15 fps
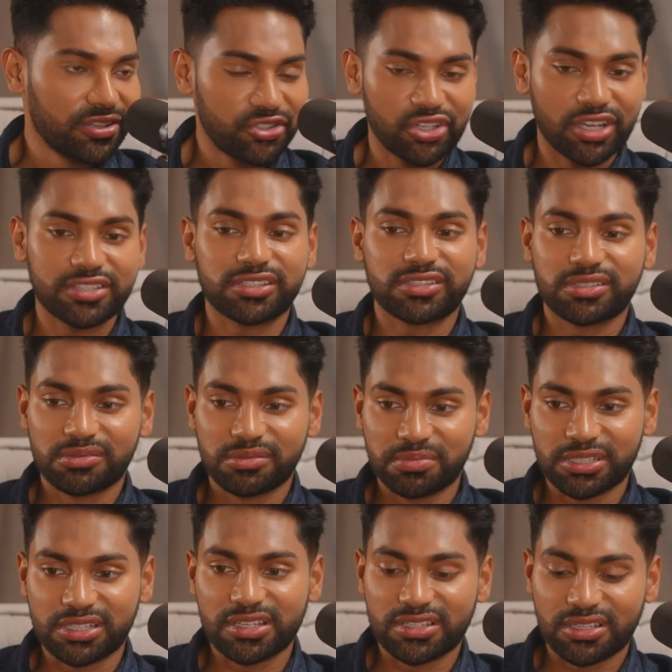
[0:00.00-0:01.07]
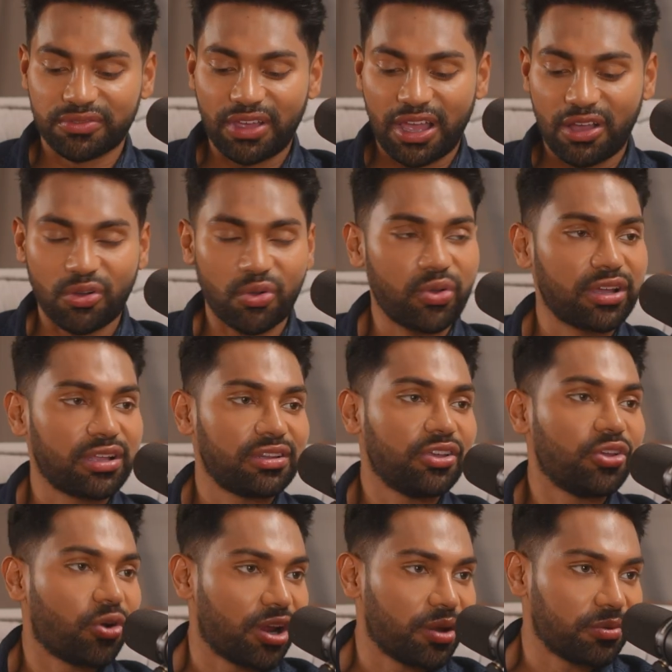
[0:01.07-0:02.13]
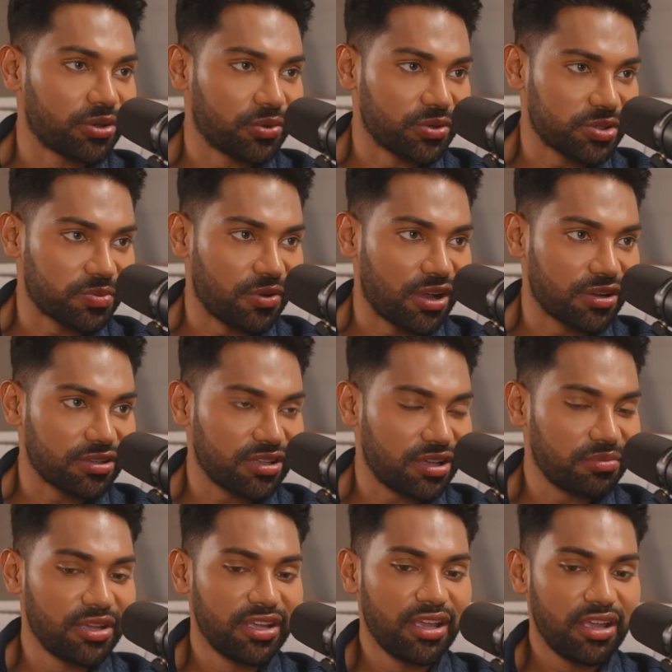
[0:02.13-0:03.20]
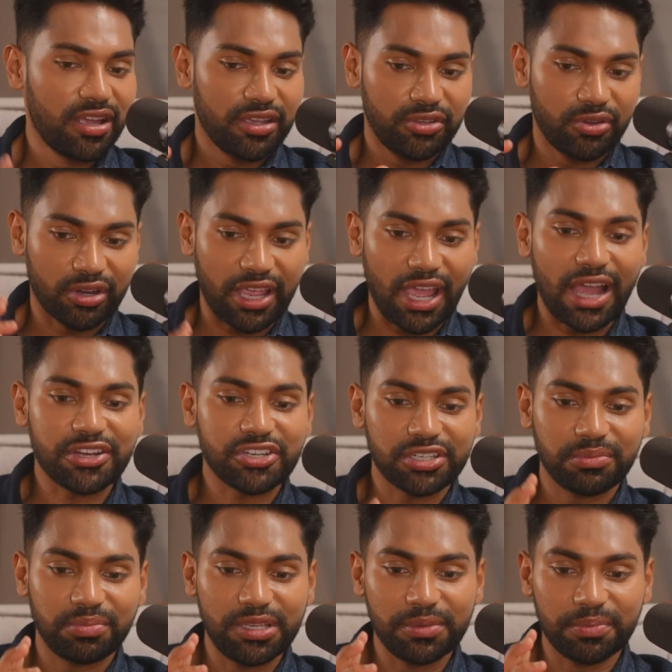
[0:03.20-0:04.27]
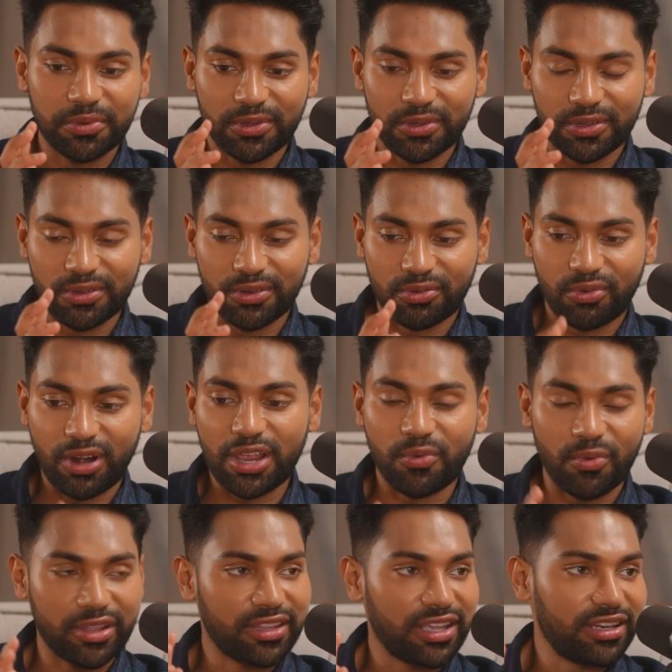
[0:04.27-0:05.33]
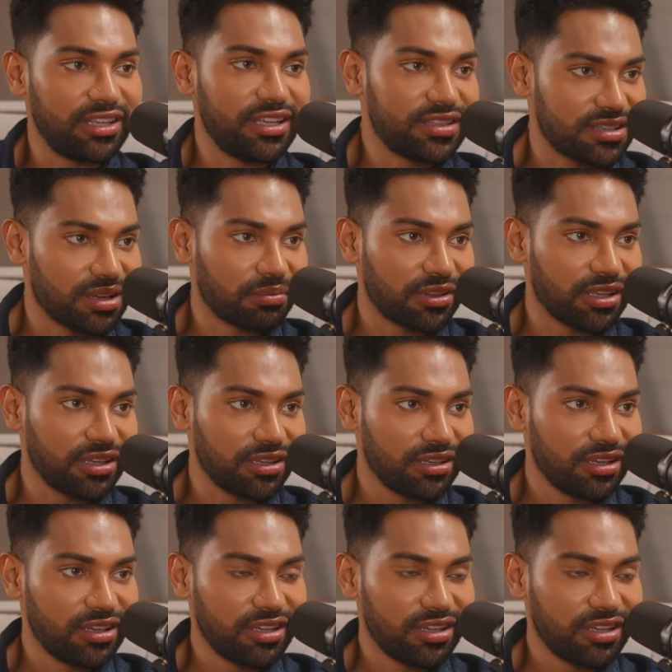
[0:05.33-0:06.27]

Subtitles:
Just because of how quickly you're able to respond to them. You're catching people right when they need something.